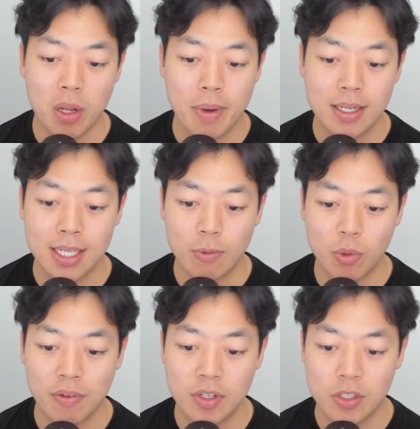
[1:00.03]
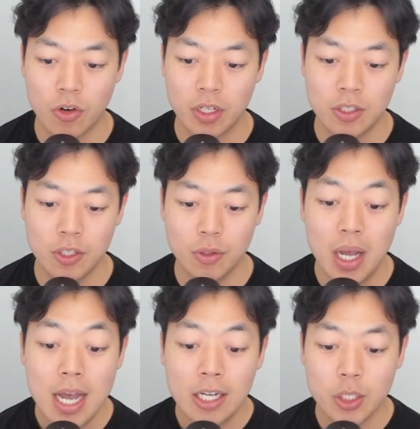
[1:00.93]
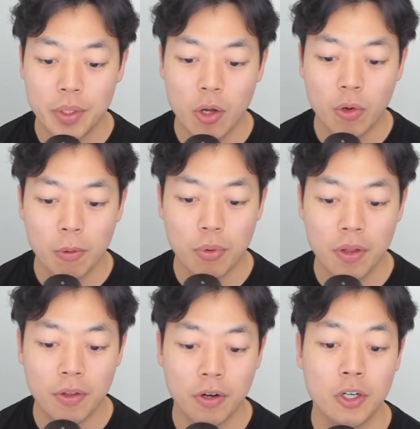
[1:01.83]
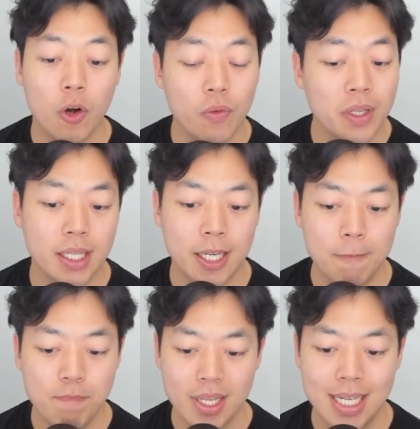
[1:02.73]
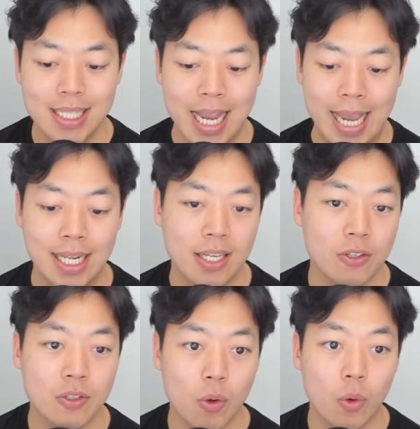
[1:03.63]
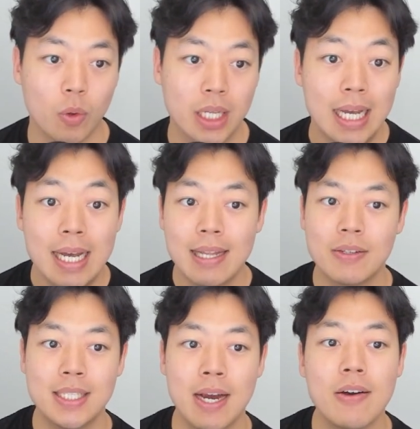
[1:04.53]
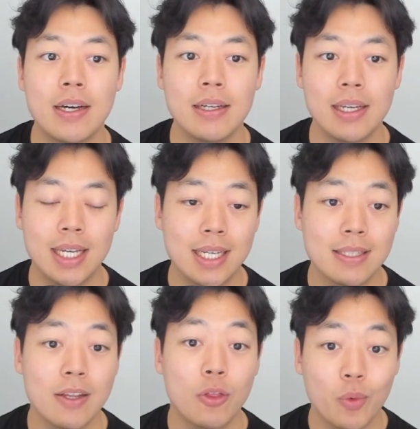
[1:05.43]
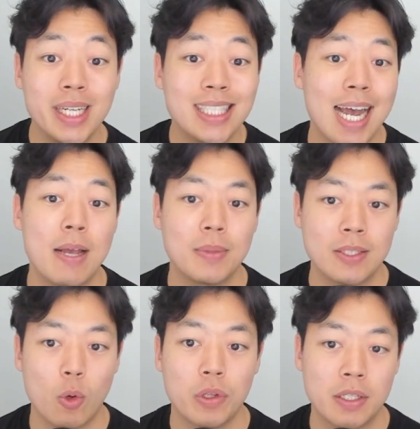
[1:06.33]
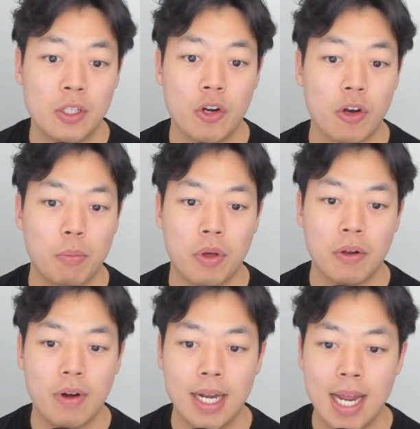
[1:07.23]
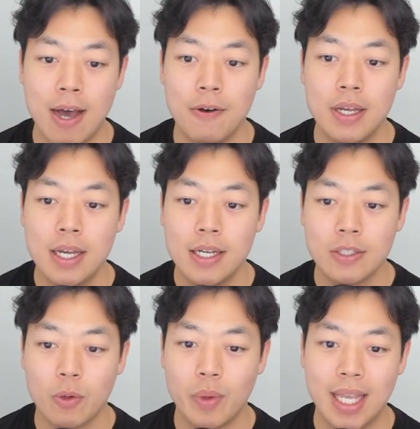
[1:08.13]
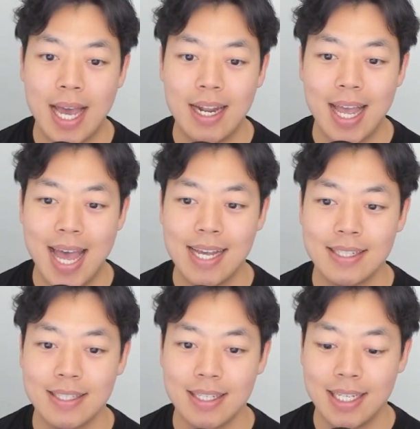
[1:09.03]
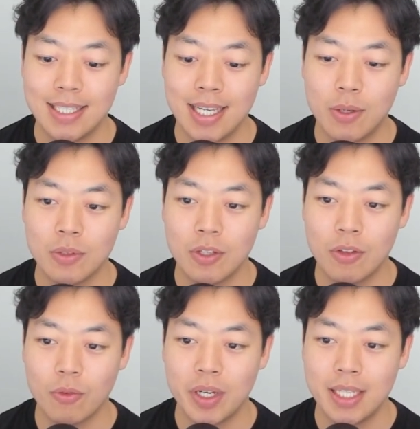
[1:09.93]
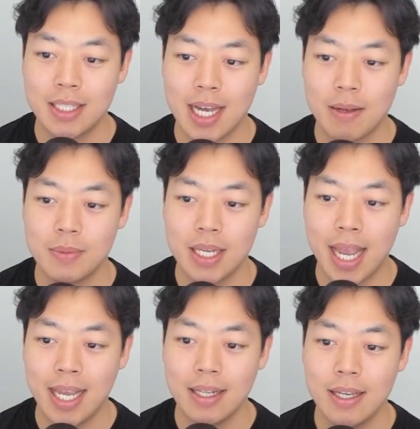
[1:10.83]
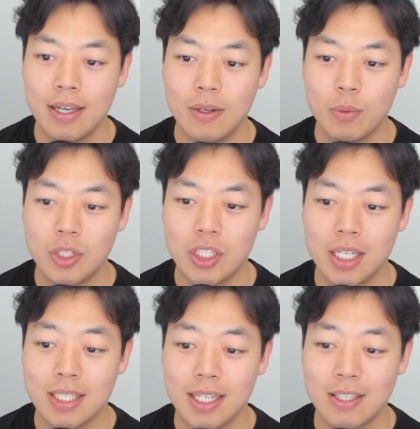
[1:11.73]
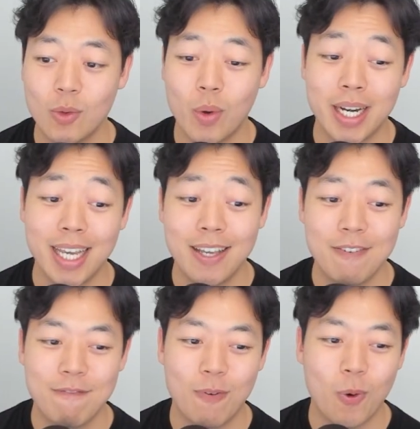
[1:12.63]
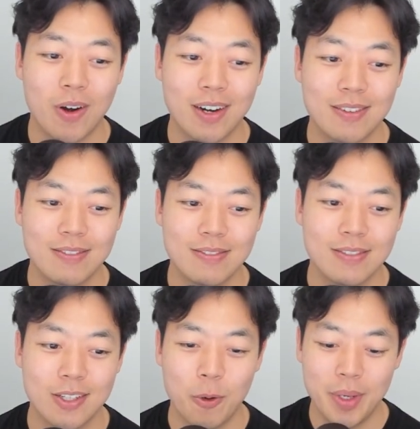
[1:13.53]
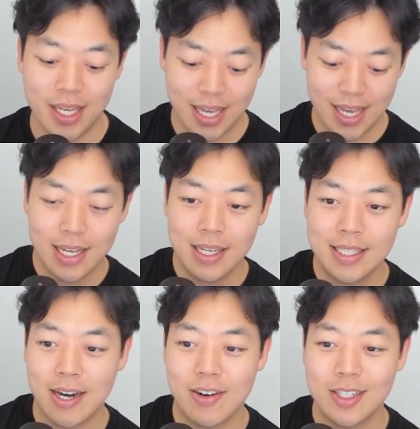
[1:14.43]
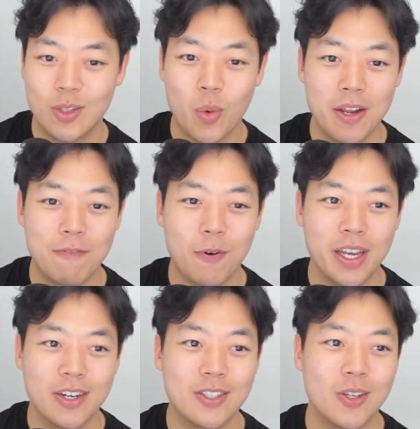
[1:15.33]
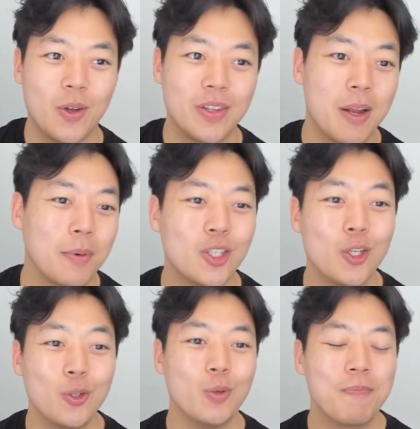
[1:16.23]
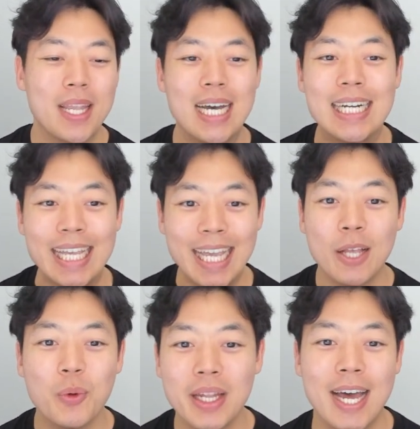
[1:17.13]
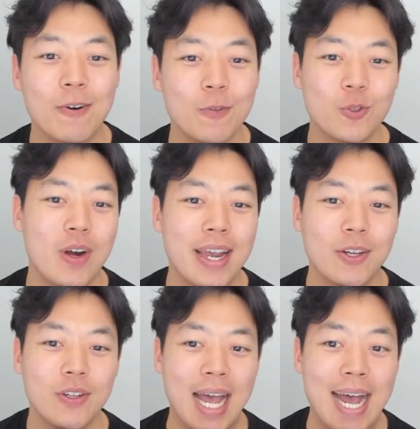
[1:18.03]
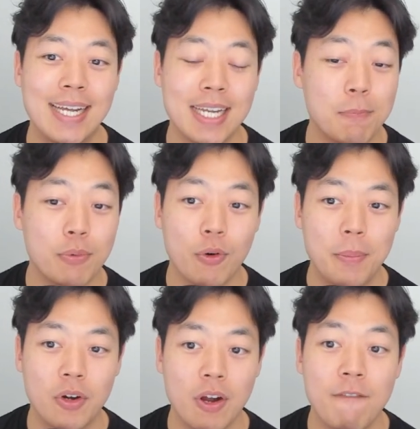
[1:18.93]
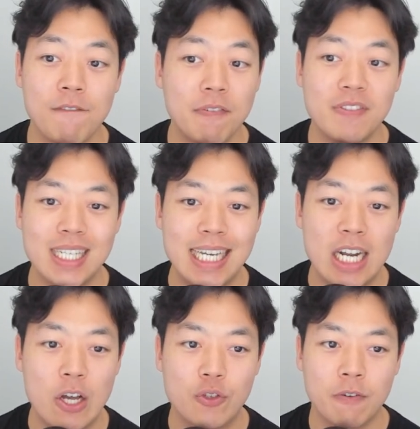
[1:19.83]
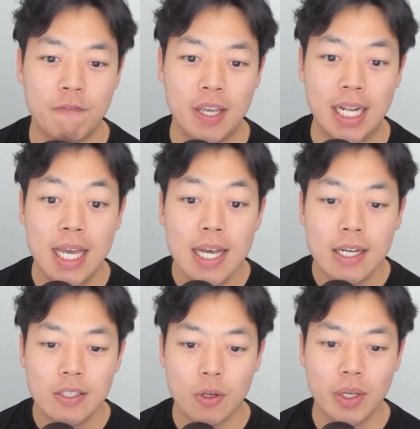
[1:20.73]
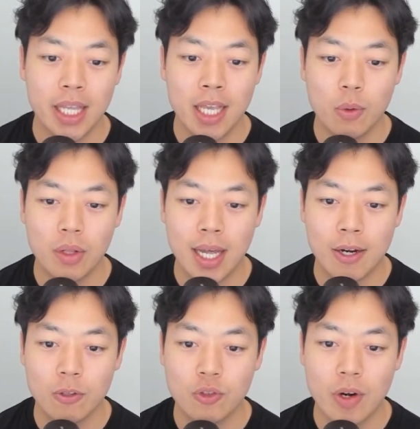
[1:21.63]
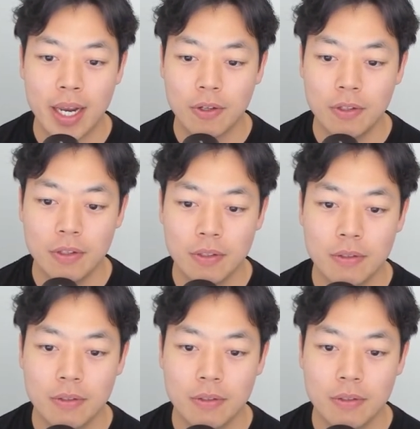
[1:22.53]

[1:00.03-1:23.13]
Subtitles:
minus 8 will give us 32. So we know her brother currently is 8 years old. Now, Sarah is 3 times as old as her younger brother right now. So we get S is equal to 3 times 8, which is 24. Kobe. Sarah is 24 years old. Number 2, an equilateral triangle has a perimeter of 1,500 feet. So equilateral triangle